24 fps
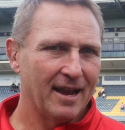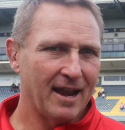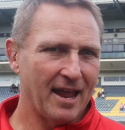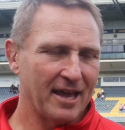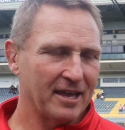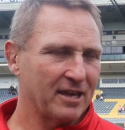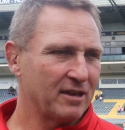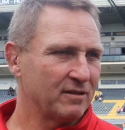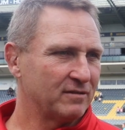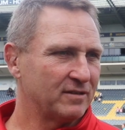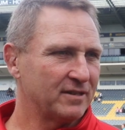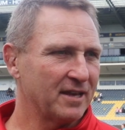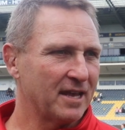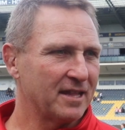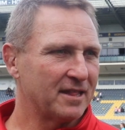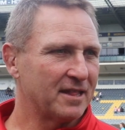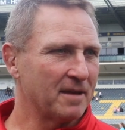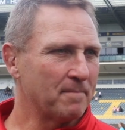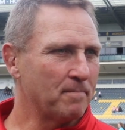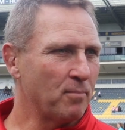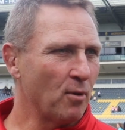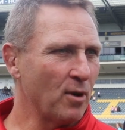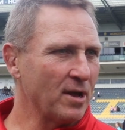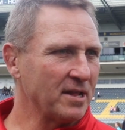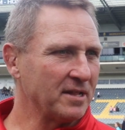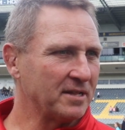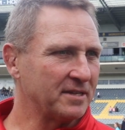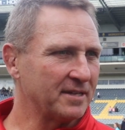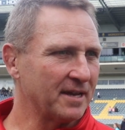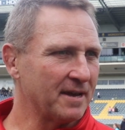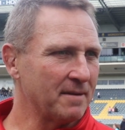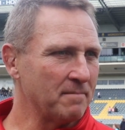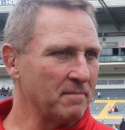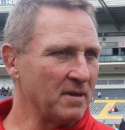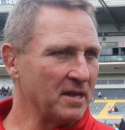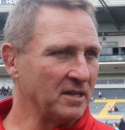like you said, the
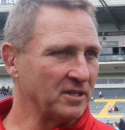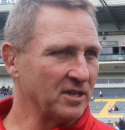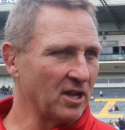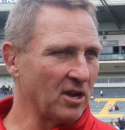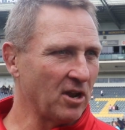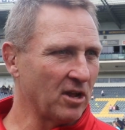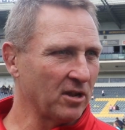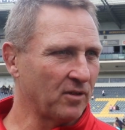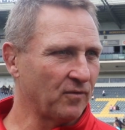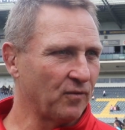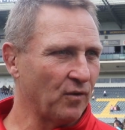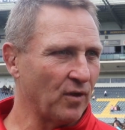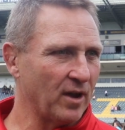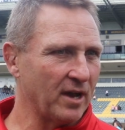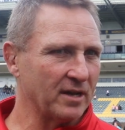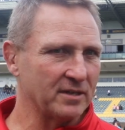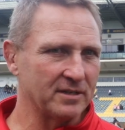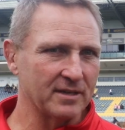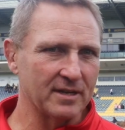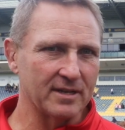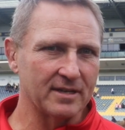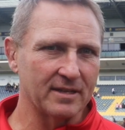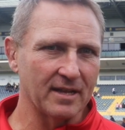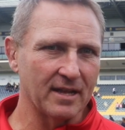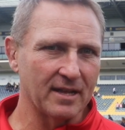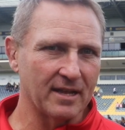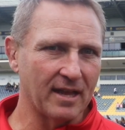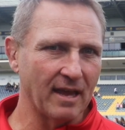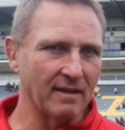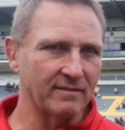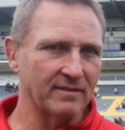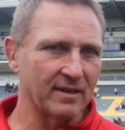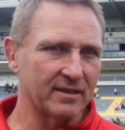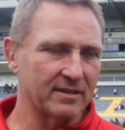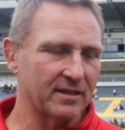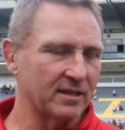point means a lot for us. It
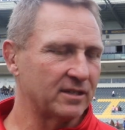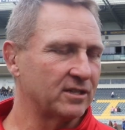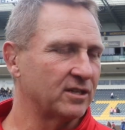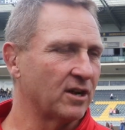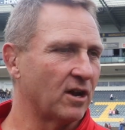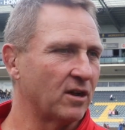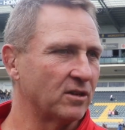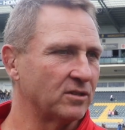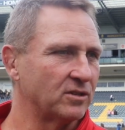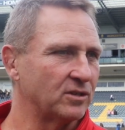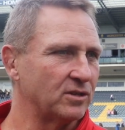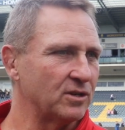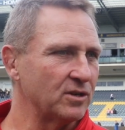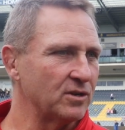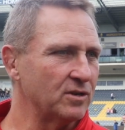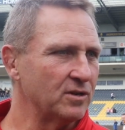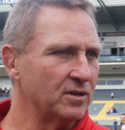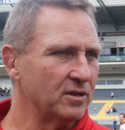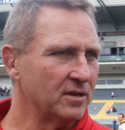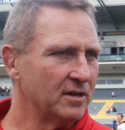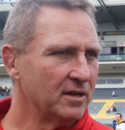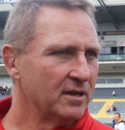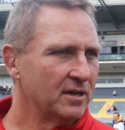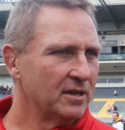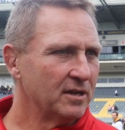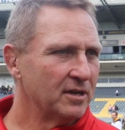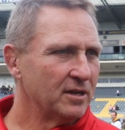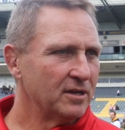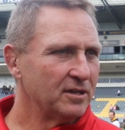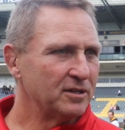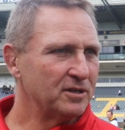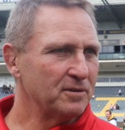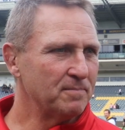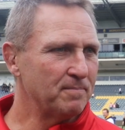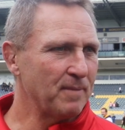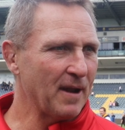gives us a chance
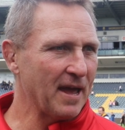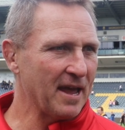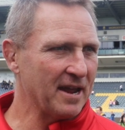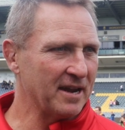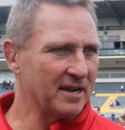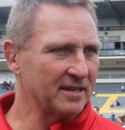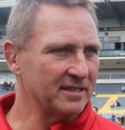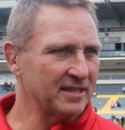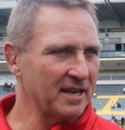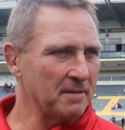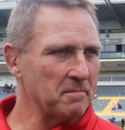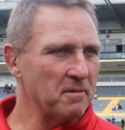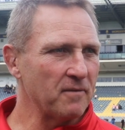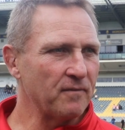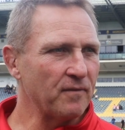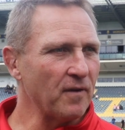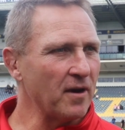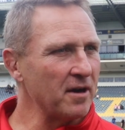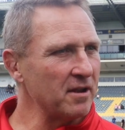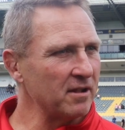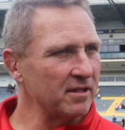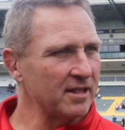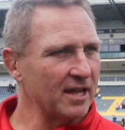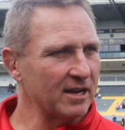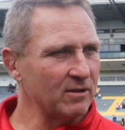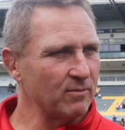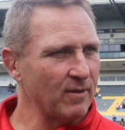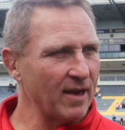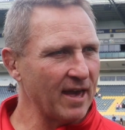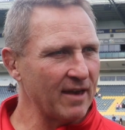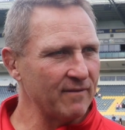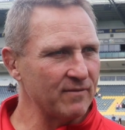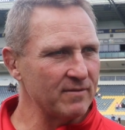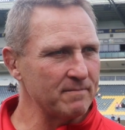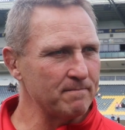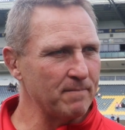to play in the semi-final that
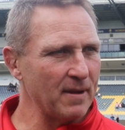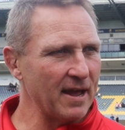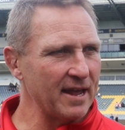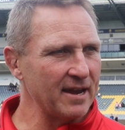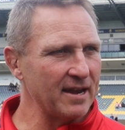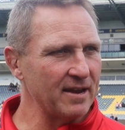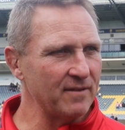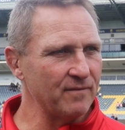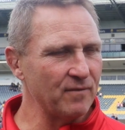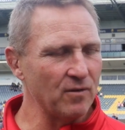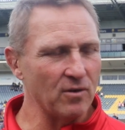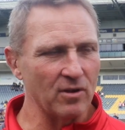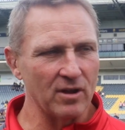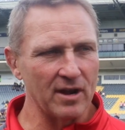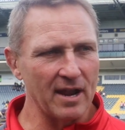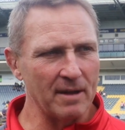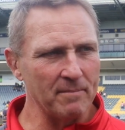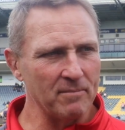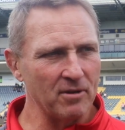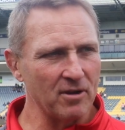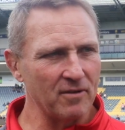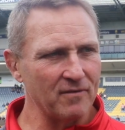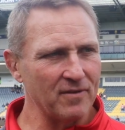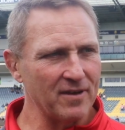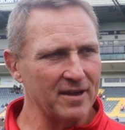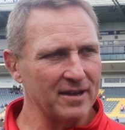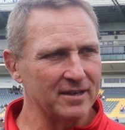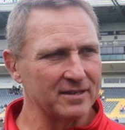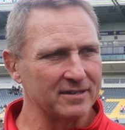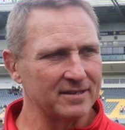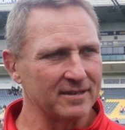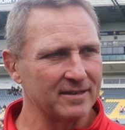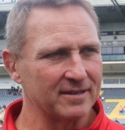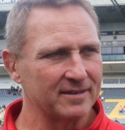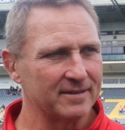we haven't played in for a number of years.